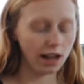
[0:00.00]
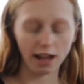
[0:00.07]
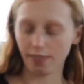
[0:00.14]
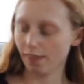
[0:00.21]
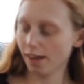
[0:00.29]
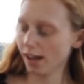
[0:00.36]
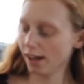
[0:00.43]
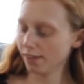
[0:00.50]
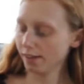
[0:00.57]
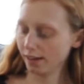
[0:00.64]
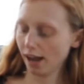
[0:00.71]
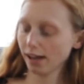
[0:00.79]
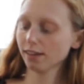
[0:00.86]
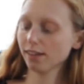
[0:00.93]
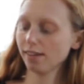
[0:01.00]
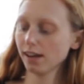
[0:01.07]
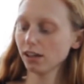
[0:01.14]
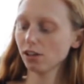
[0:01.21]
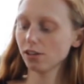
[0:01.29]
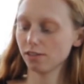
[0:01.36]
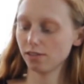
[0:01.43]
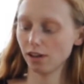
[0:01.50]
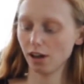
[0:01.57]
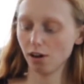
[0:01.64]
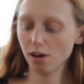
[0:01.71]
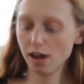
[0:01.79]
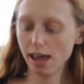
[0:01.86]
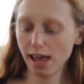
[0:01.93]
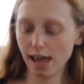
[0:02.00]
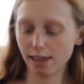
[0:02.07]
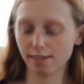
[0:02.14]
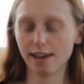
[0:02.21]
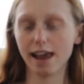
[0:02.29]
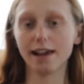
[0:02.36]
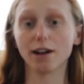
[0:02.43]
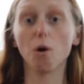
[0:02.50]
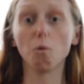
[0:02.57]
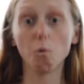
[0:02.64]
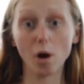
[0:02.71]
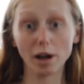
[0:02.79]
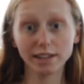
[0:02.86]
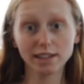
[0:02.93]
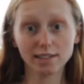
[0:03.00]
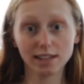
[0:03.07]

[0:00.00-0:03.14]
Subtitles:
And then the next thing you'll do is take 1